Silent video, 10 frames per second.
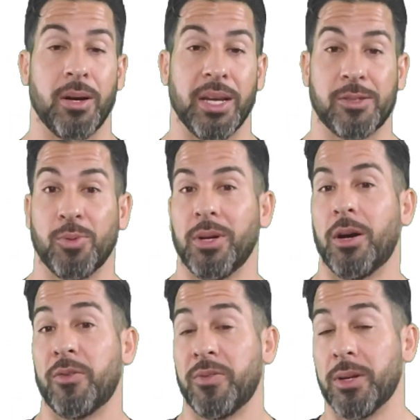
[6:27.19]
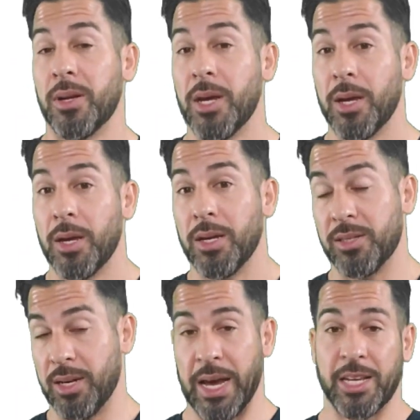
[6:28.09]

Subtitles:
And that's what often is an